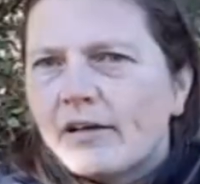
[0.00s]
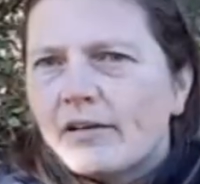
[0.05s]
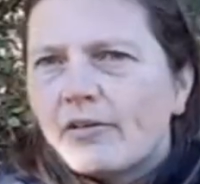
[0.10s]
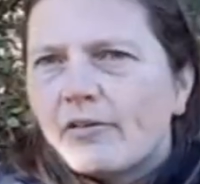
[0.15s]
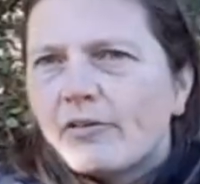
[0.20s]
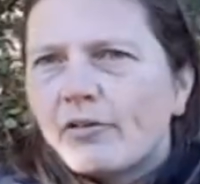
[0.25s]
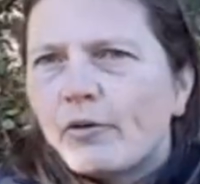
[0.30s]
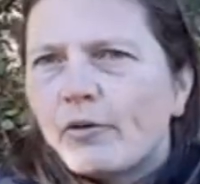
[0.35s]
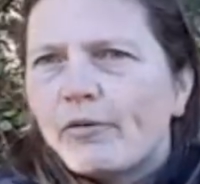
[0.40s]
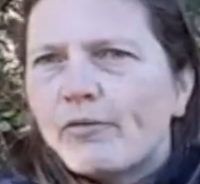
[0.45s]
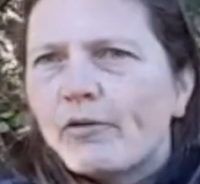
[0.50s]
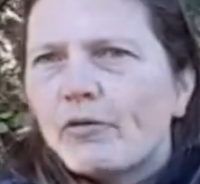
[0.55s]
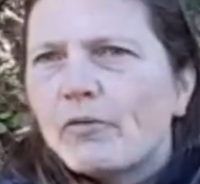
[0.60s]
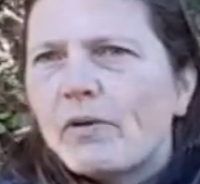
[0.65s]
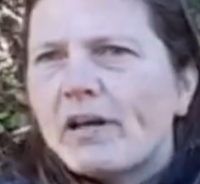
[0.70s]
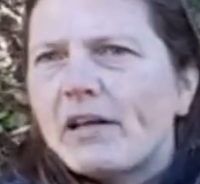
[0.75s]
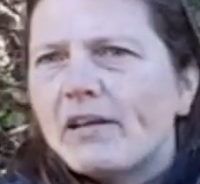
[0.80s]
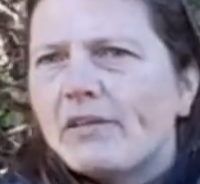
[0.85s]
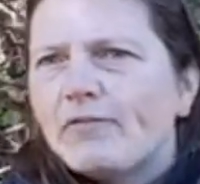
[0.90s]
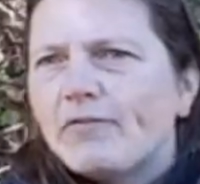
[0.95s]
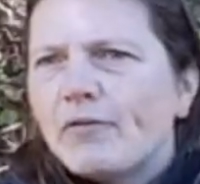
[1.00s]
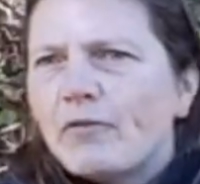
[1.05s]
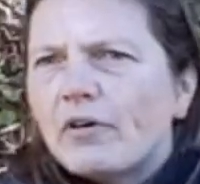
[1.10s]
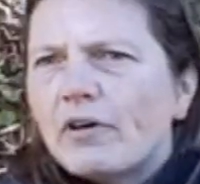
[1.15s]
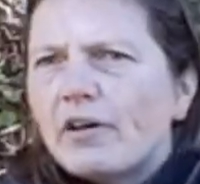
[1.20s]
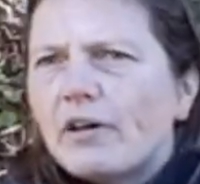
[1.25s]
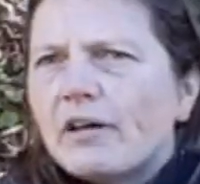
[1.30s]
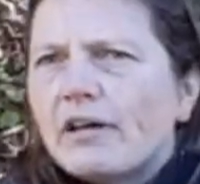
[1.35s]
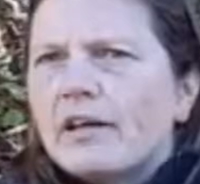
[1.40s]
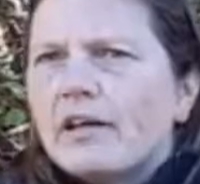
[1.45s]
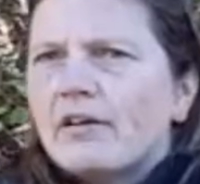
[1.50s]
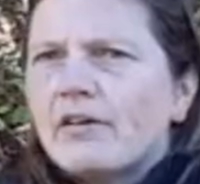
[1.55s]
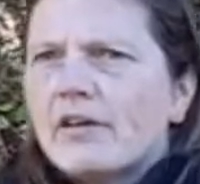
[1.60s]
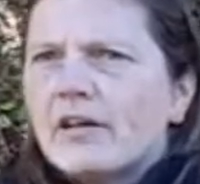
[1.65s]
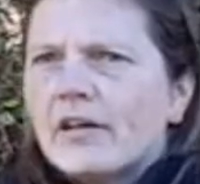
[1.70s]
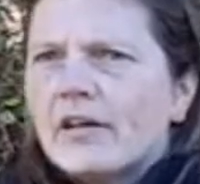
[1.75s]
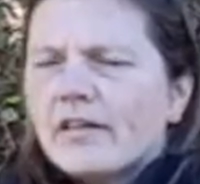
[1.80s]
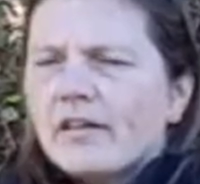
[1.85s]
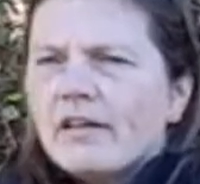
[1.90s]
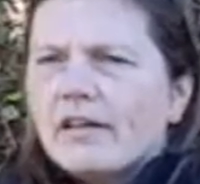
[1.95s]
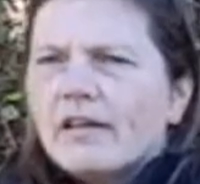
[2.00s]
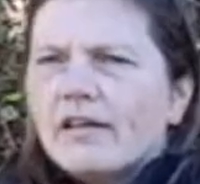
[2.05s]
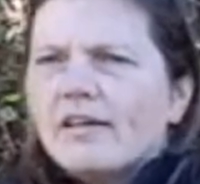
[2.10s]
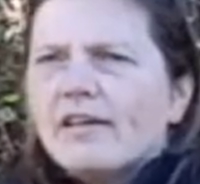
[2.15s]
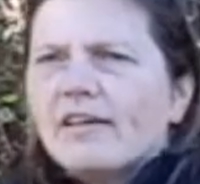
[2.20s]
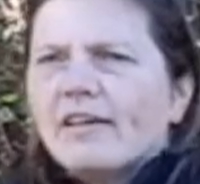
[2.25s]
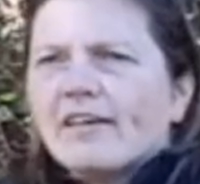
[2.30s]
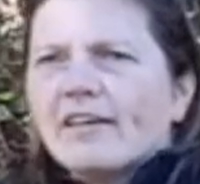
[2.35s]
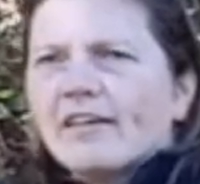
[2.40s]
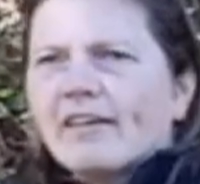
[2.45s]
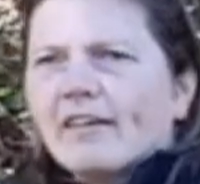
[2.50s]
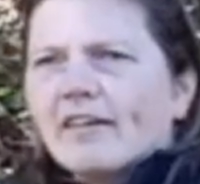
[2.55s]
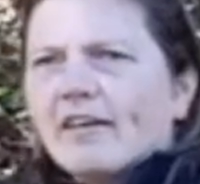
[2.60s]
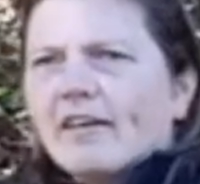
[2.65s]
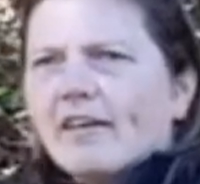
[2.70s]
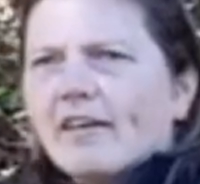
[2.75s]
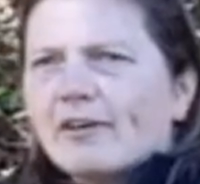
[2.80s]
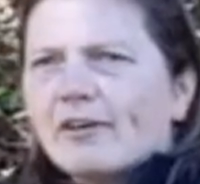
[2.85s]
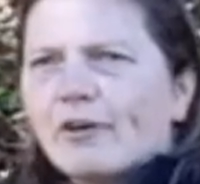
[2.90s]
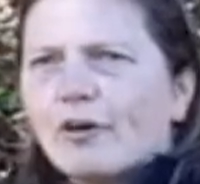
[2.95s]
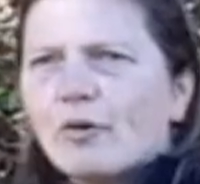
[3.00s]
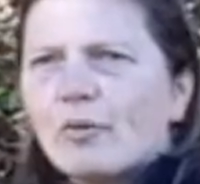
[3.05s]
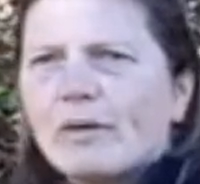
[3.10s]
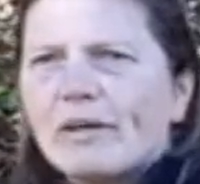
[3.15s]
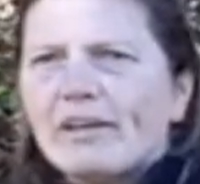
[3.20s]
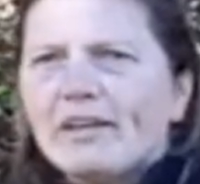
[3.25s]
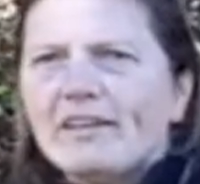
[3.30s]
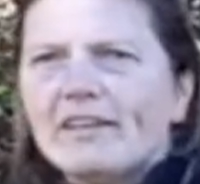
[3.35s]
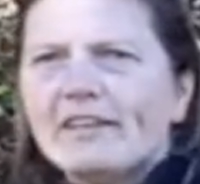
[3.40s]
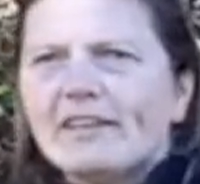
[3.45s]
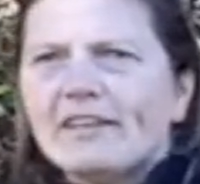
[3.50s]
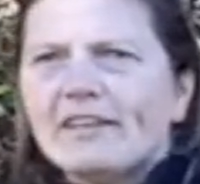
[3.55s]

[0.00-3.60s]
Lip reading: So if we're ready for hearing the audio, Will?